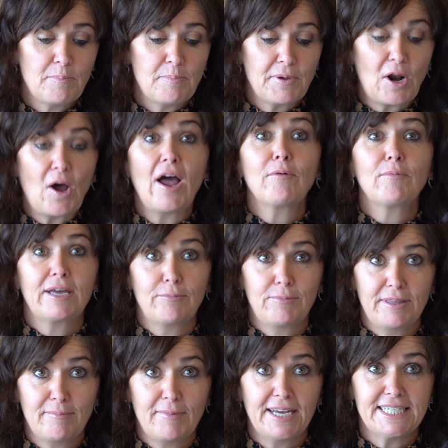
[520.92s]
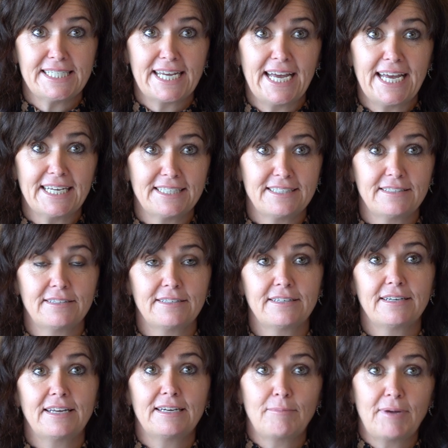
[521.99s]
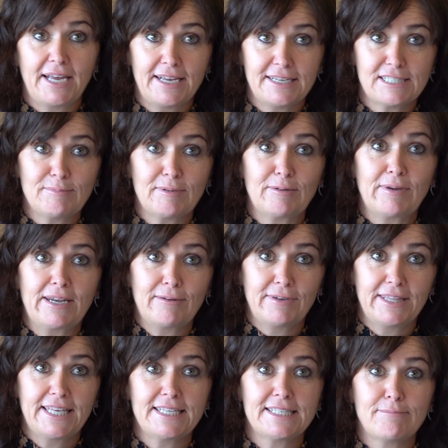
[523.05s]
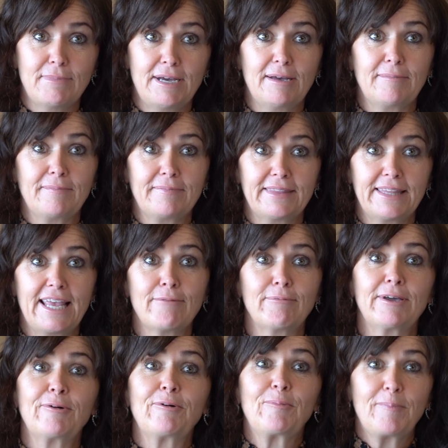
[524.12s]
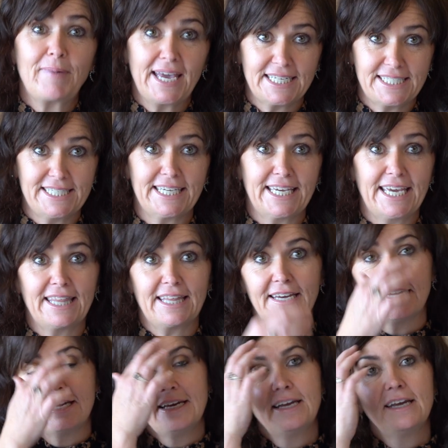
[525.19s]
But I went with my dad and my husband went with his mum, and we all met together.